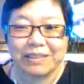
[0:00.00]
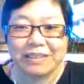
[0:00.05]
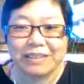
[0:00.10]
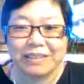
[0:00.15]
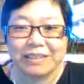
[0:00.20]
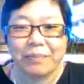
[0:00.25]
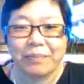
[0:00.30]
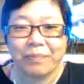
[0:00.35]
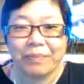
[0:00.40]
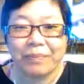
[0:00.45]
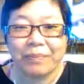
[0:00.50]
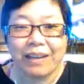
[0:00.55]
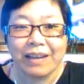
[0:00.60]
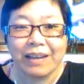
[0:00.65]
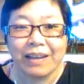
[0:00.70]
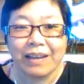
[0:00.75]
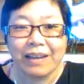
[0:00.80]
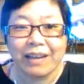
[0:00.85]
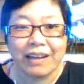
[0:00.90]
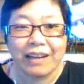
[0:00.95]
happy
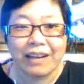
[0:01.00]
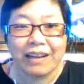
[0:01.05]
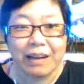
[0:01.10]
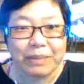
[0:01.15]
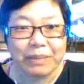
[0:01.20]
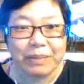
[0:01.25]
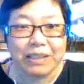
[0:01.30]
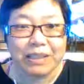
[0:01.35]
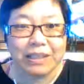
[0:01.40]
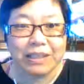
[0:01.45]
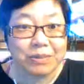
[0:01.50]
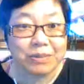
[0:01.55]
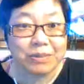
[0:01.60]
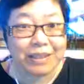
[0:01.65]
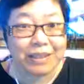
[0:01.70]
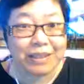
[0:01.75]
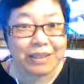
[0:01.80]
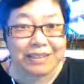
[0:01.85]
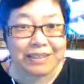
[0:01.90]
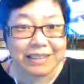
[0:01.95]

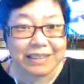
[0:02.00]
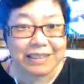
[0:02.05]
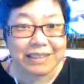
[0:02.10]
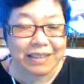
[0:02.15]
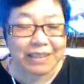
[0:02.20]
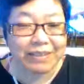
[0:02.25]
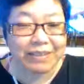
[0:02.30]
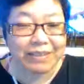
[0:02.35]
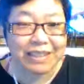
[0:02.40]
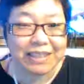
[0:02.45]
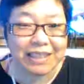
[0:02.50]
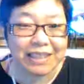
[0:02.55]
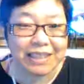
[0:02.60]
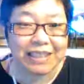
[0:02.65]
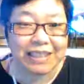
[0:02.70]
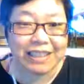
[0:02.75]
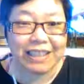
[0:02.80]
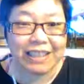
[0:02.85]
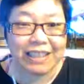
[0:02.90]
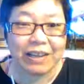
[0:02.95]
2017. I hope
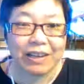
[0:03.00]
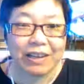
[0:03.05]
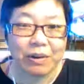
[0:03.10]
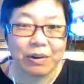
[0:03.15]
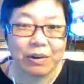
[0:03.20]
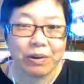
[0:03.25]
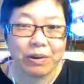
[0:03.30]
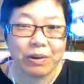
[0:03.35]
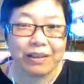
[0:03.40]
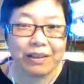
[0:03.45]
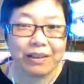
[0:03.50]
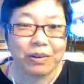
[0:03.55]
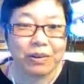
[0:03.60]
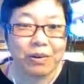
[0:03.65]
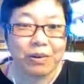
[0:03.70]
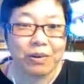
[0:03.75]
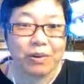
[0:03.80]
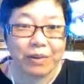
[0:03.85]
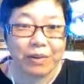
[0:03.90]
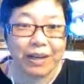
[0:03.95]
you had a great
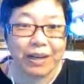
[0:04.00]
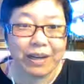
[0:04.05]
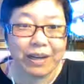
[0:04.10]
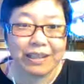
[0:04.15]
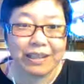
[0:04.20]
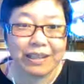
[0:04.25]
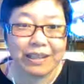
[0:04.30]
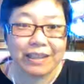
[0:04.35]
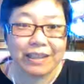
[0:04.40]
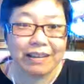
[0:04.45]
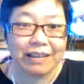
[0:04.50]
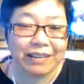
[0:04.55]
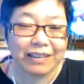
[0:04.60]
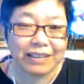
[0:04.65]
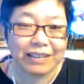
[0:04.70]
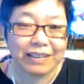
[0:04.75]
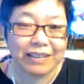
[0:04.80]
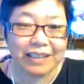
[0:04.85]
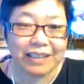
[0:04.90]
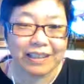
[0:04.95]
holiday
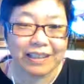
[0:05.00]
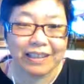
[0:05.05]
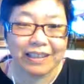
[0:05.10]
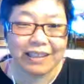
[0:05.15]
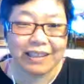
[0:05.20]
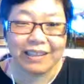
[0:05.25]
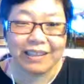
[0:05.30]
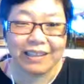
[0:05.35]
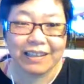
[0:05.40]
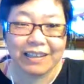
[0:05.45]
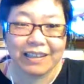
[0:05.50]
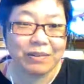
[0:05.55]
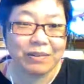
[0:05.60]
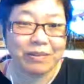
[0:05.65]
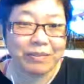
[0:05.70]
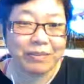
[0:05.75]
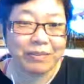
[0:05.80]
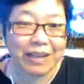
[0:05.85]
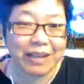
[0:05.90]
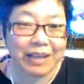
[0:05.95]
and you're ready
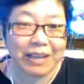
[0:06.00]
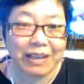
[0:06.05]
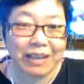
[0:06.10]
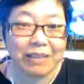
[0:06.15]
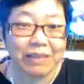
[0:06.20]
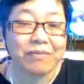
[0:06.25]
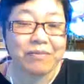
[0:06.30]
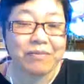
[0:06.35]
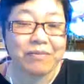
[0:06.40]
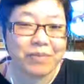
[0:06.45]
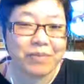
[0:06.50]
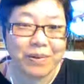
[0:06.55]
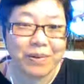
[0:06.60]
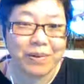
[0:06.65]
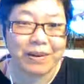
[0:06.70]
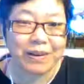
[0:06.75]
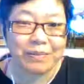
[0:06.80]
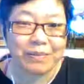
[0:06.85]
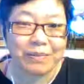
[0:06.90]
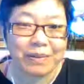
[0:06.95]
for what the new
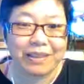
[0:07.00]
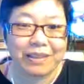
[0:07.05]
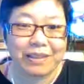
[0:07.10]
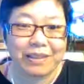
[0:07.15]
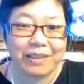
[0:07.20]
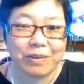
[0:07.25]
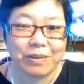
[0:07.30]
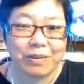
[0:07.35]
year brings.